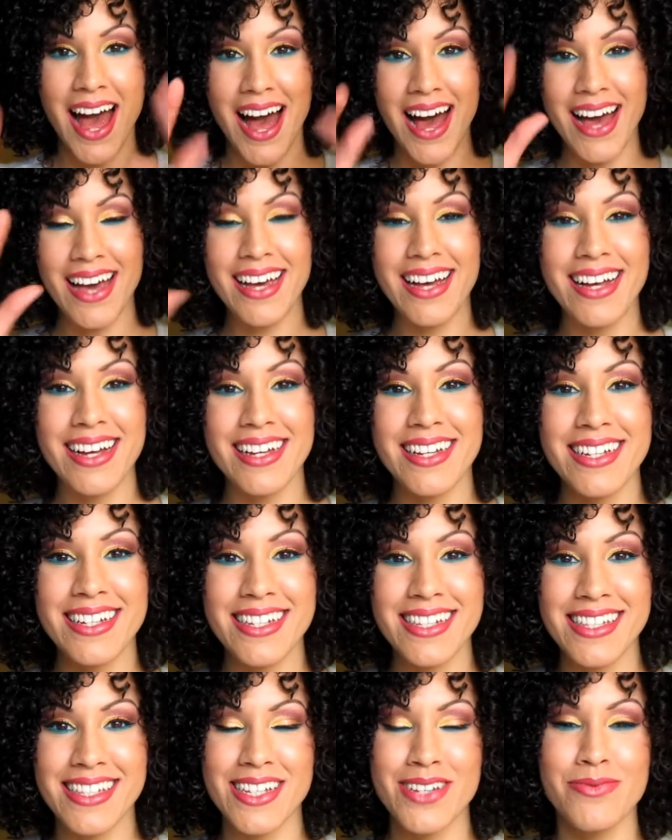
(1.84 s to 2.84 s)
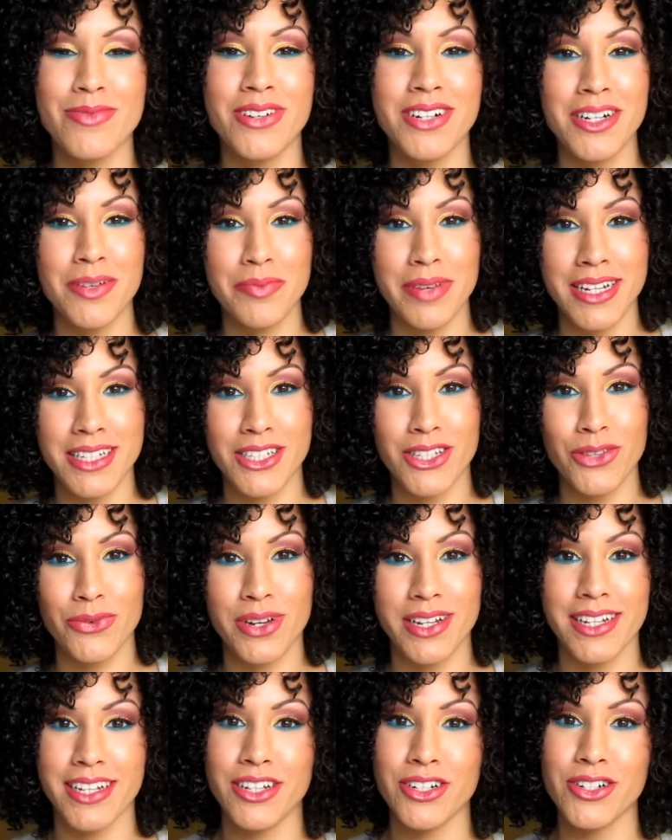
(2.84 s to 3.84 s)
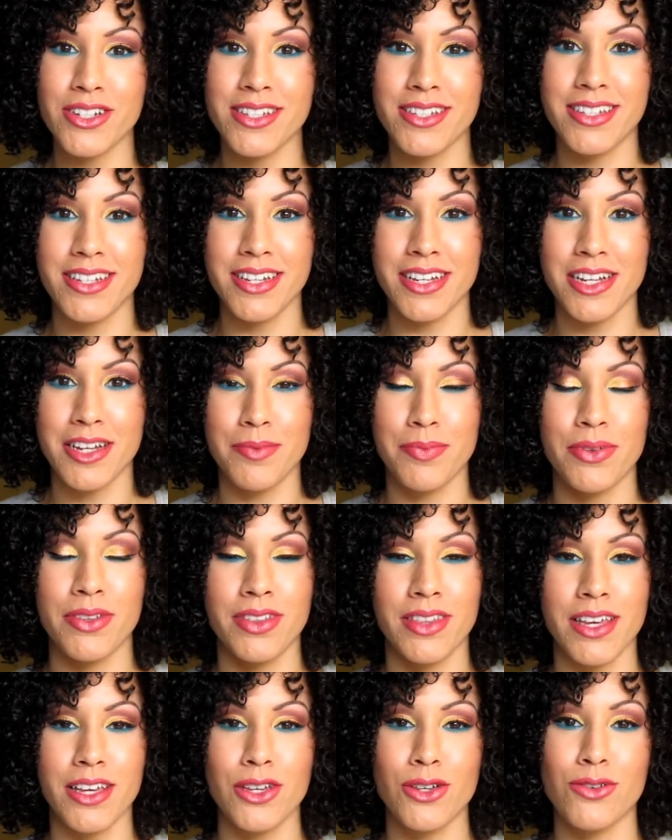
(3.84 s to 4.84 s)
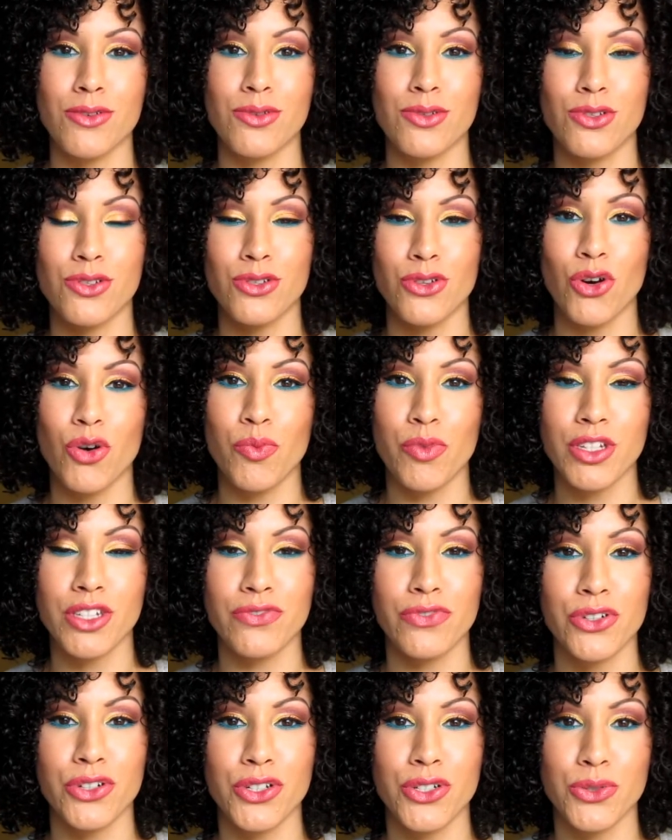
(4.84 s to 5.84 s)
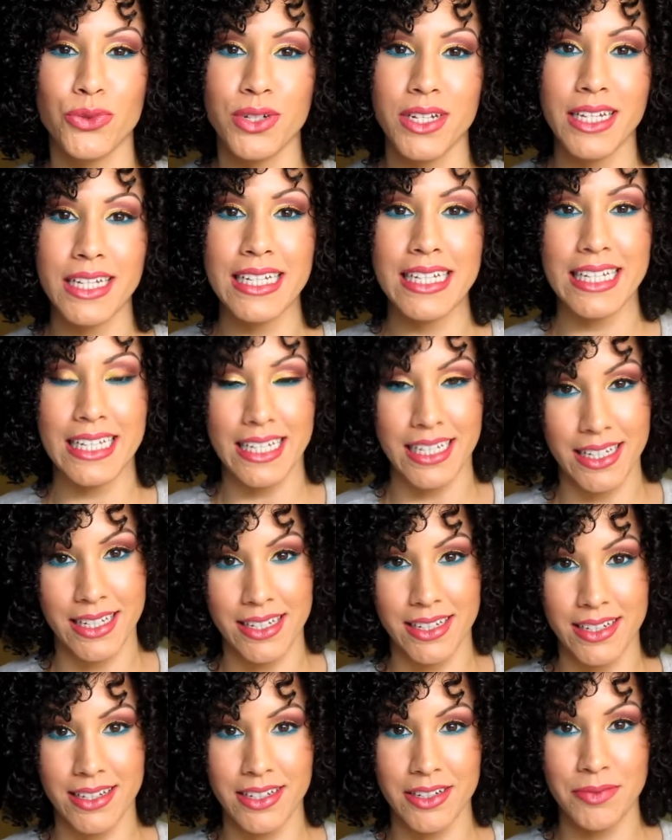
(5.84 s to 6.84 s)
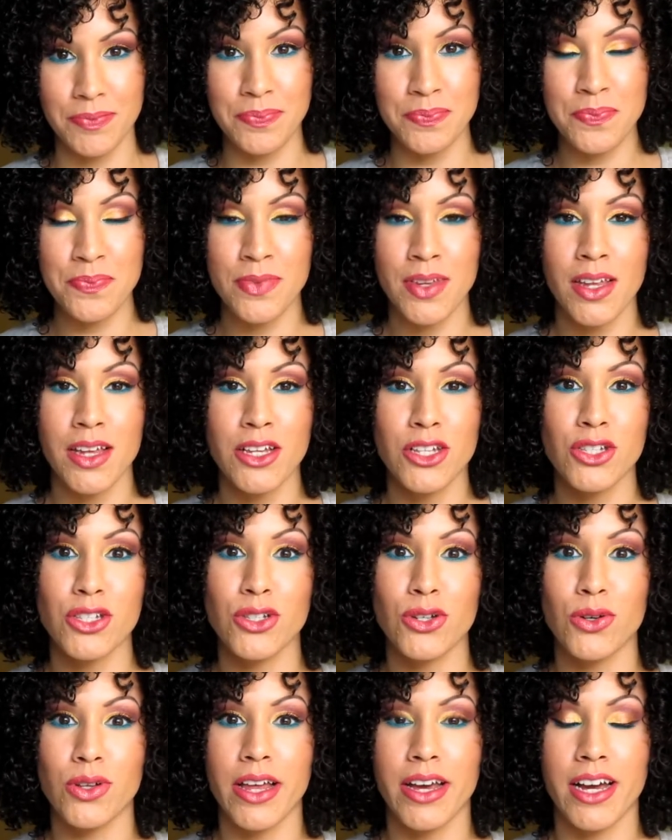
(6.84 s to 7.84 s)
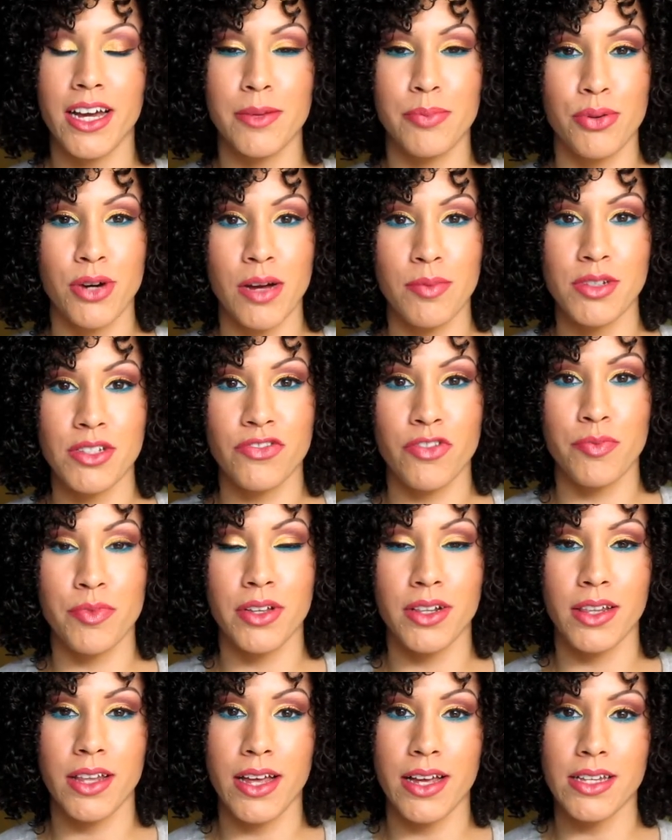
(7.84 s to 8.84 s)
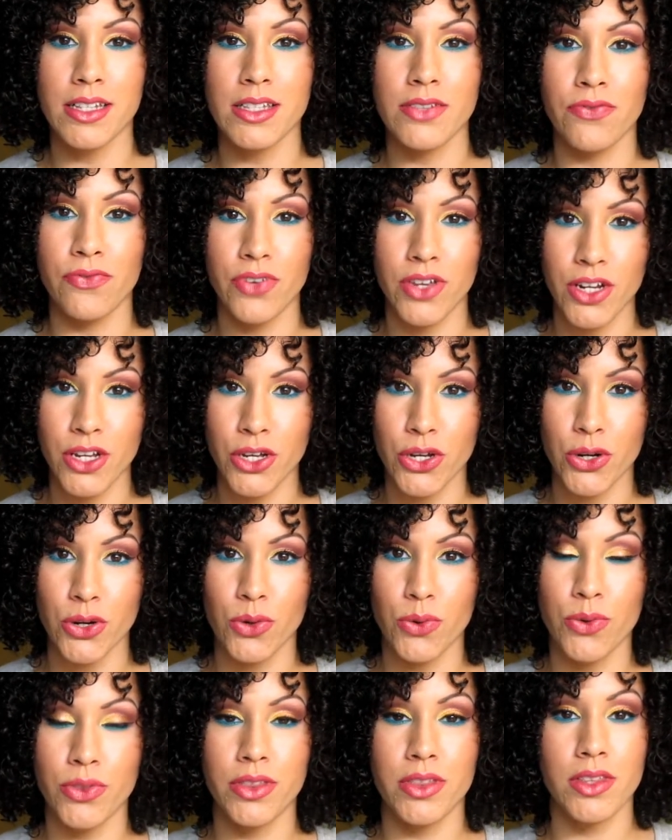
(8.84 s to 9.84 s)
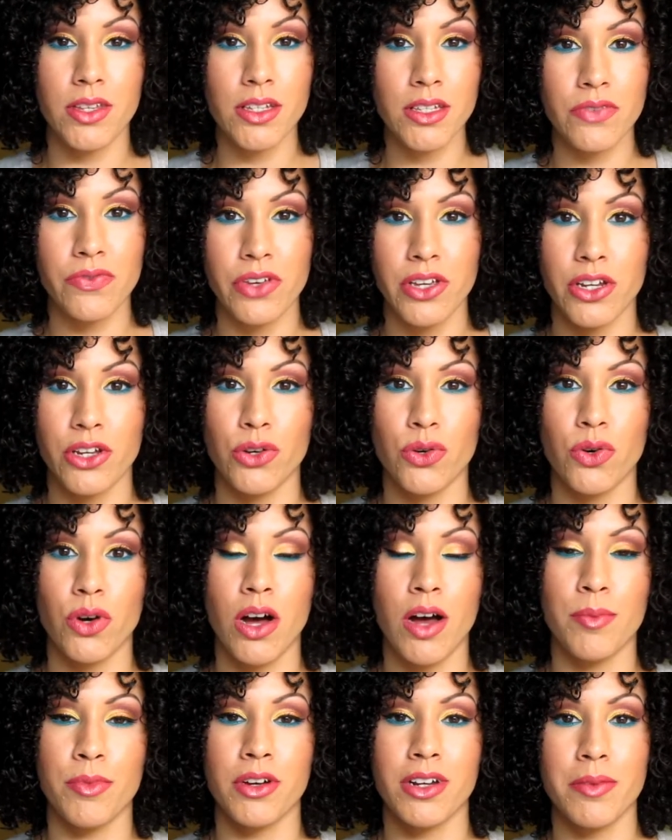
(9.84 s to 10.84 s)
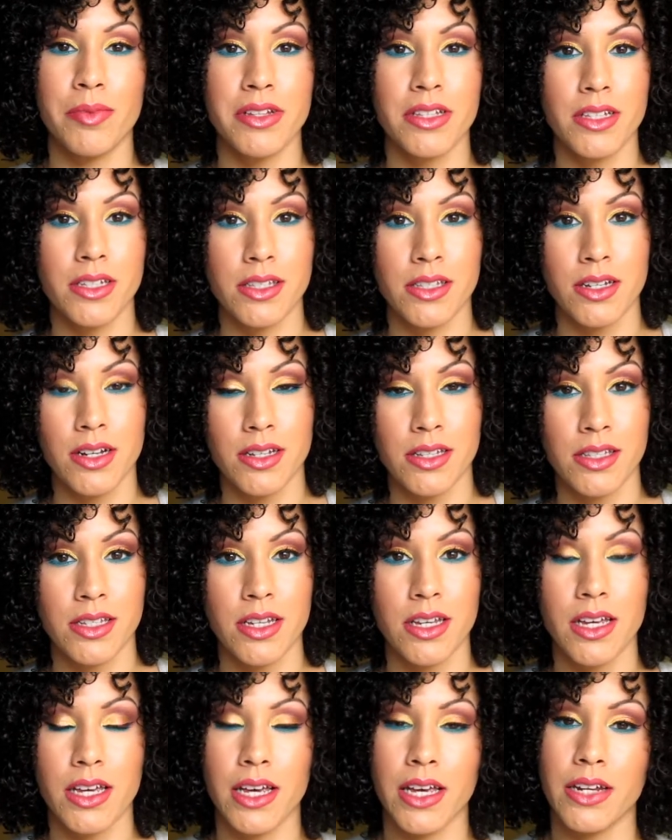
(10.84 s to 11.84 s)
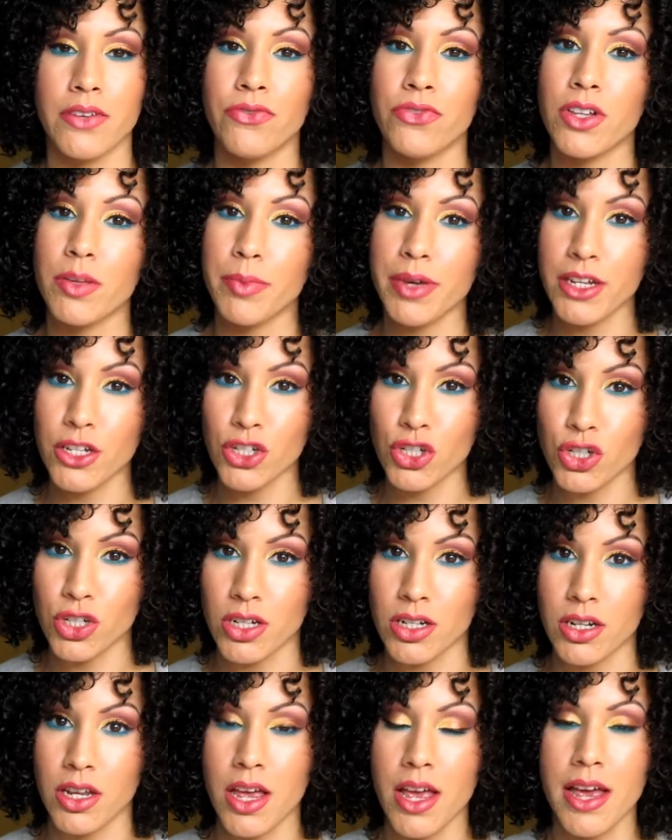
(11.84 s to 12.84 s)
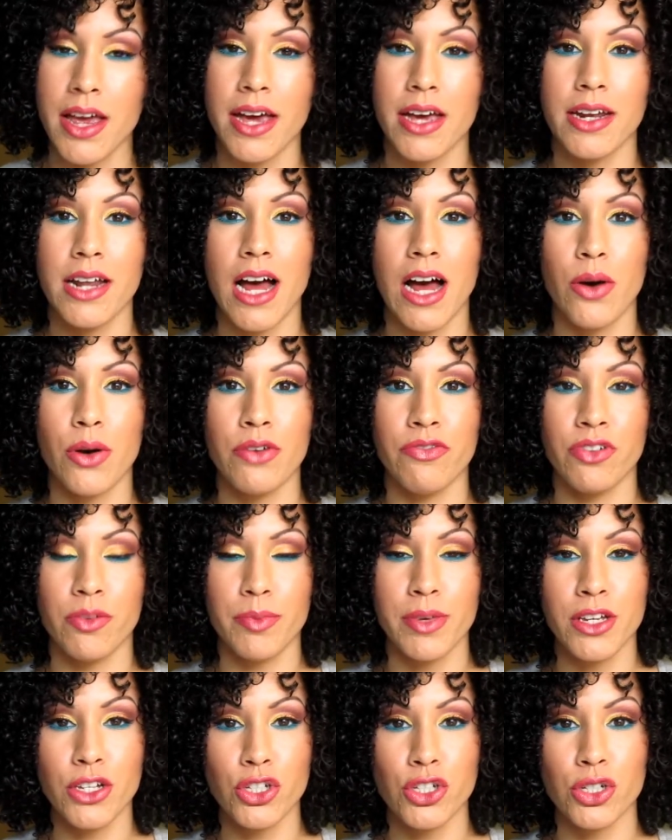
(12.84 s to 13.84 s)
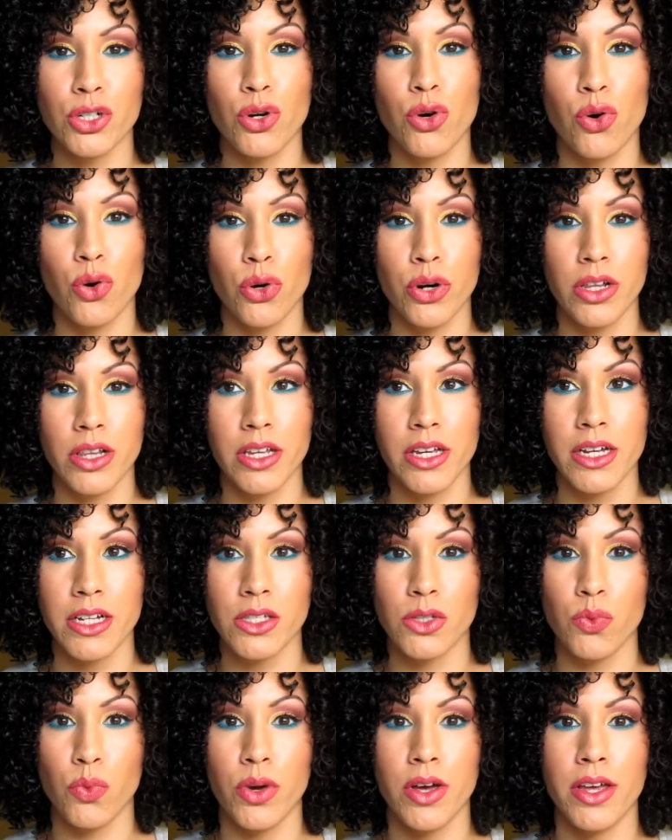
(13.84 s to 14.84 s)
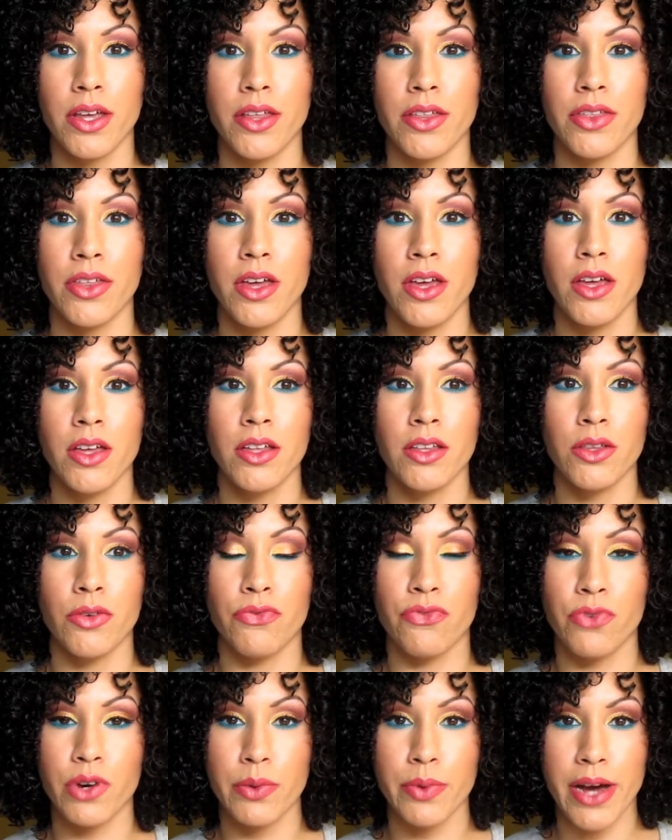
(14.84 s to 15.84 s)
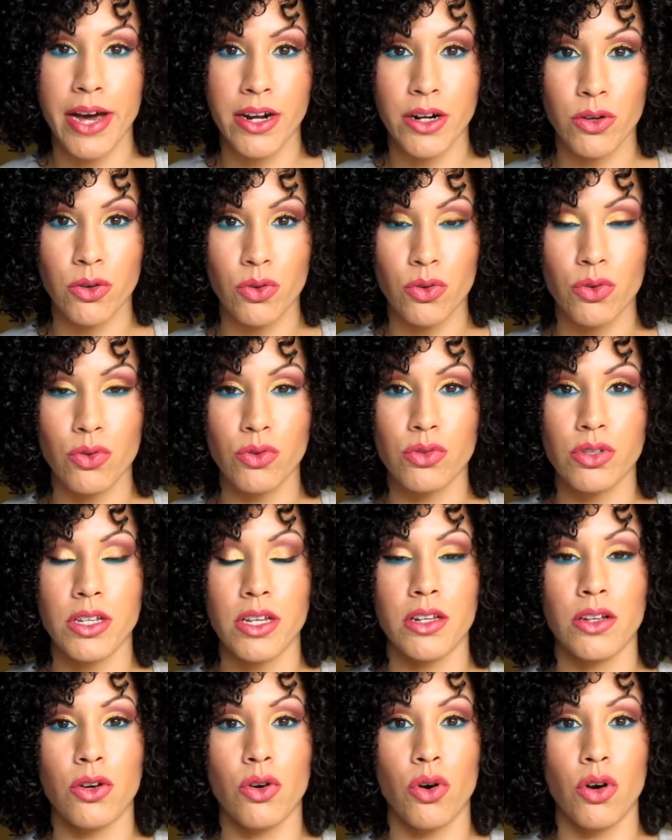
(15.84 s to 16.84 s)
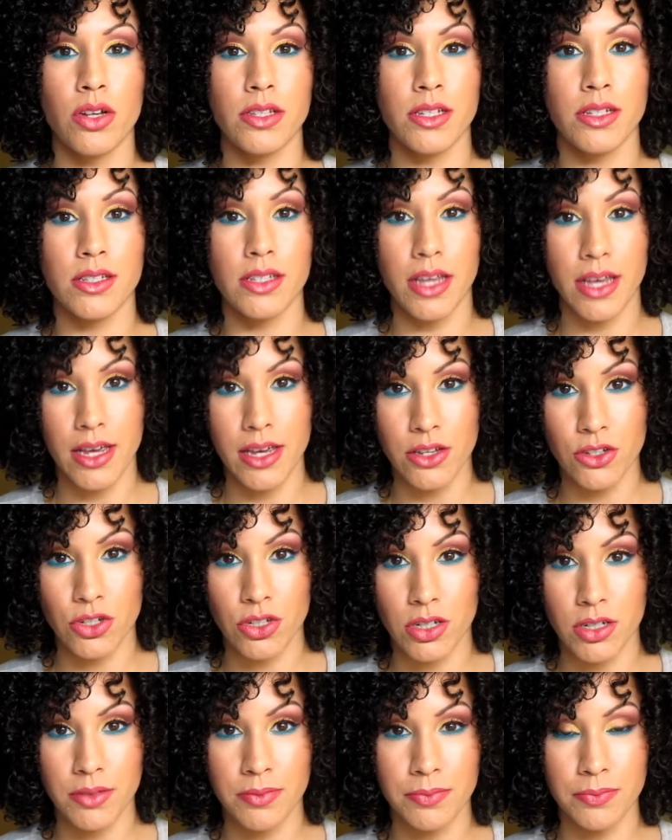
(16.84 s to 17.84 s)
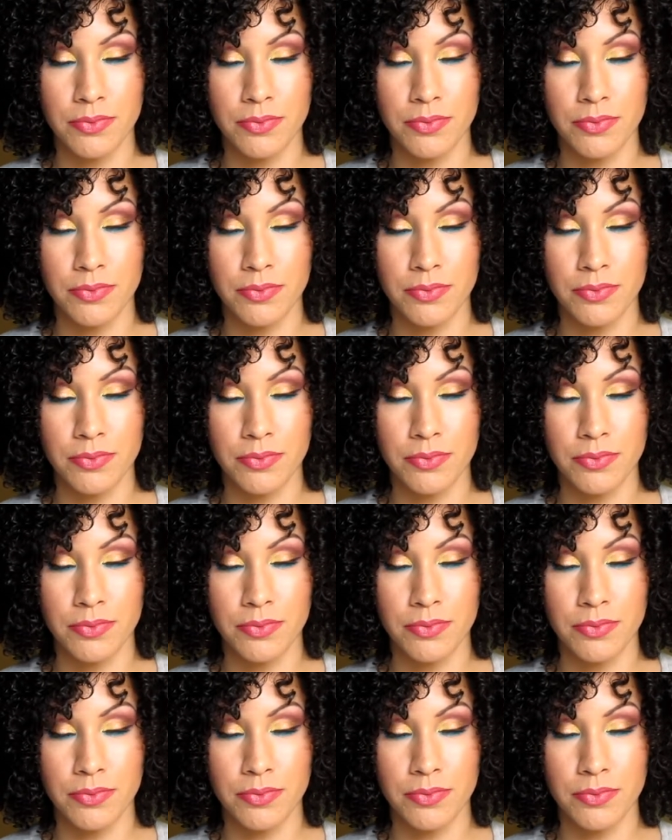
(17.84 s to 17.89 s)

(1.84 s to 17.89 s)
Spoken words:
Hi guys, and welcome back to 3 Layers Deep. Thank you so much for tuning in. So like I promised from the last video, this video I'm going to be discussing inflammation and how inflammation correlates with the free radicals and causes aging.